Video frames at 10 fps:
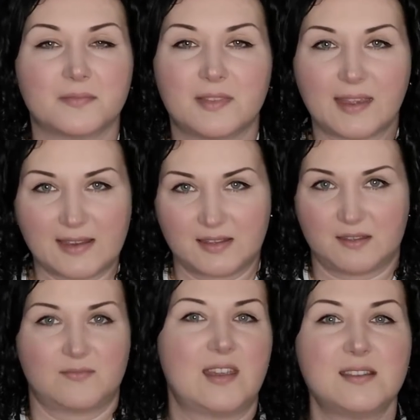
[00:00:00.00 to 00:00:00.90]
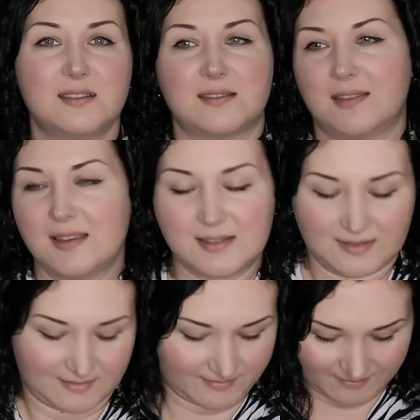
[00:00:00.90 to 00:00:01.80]
yes,
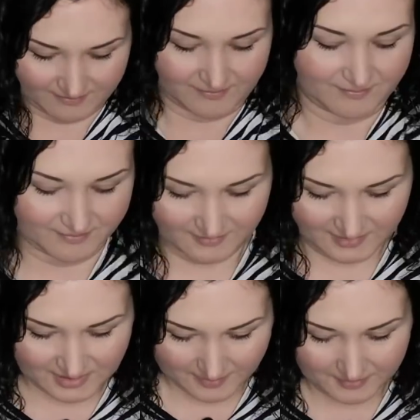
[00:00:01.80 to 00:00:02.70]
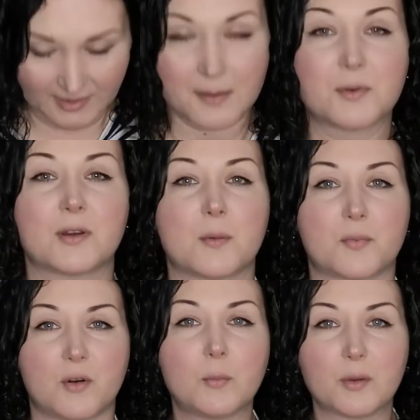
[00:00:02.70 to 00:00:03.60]
it's something I'm gonna
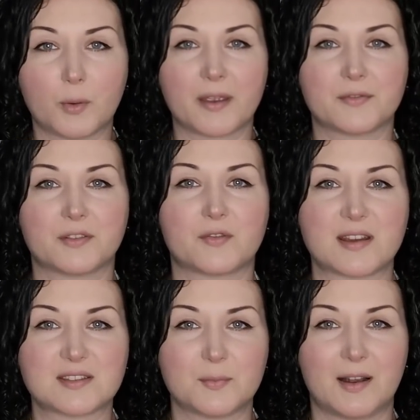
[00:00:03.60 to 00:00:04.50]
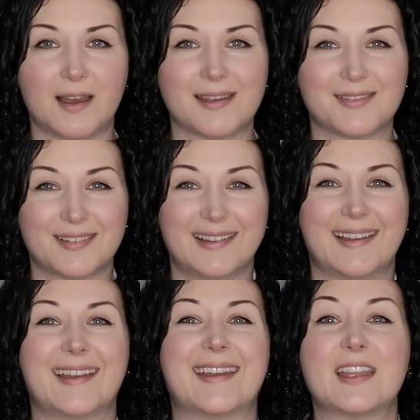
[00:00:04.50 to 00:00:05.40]
probably wear for the rest of my life.
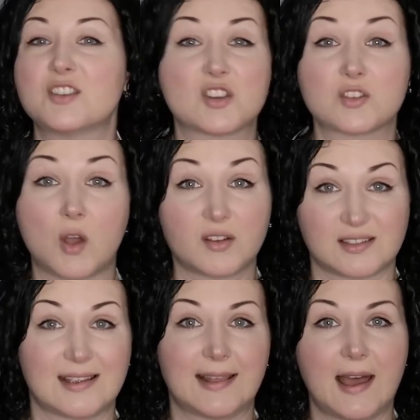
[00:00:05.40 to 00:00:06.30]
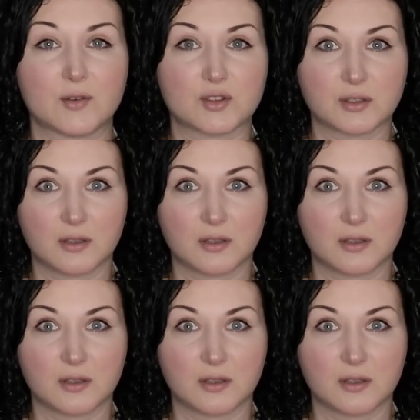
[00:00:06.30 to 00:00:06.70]
Just not outside the house.